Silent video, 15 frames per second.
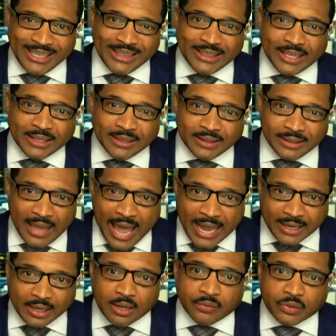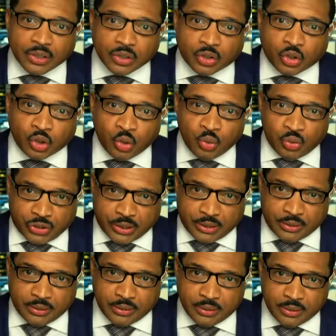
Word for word: in the lack of conclusion